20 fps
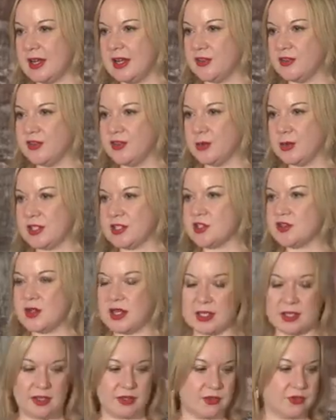influence
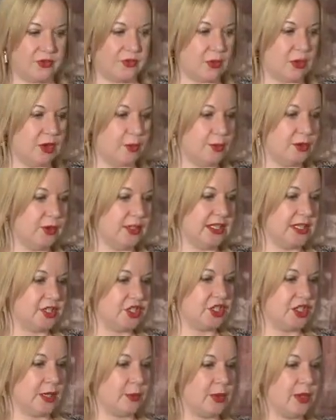rather than formal
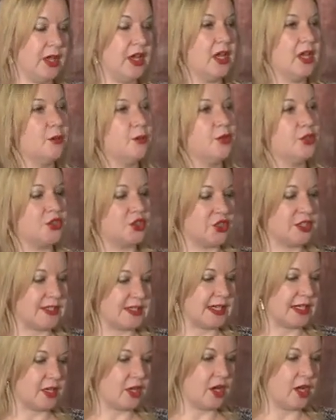leadership,
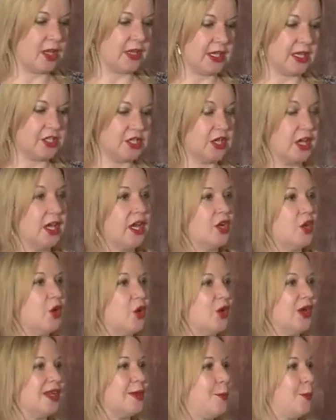producing knowledge,
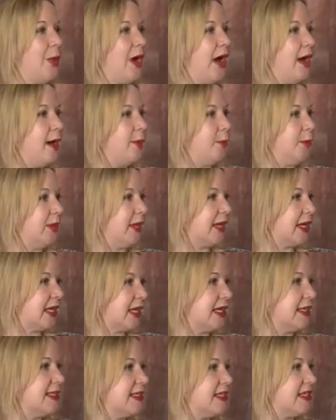going
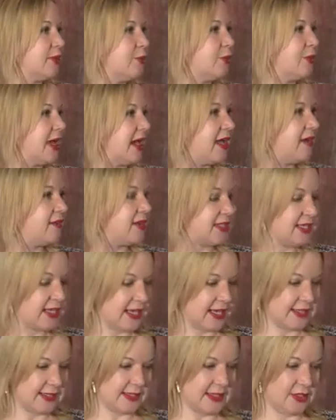public and
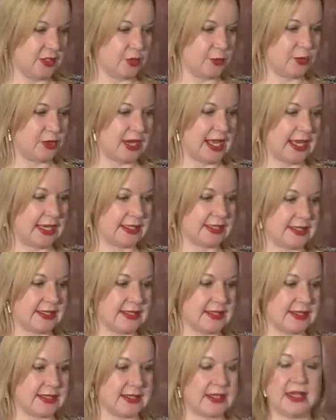deprivatizing your
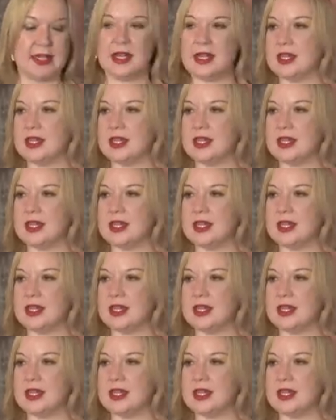practice,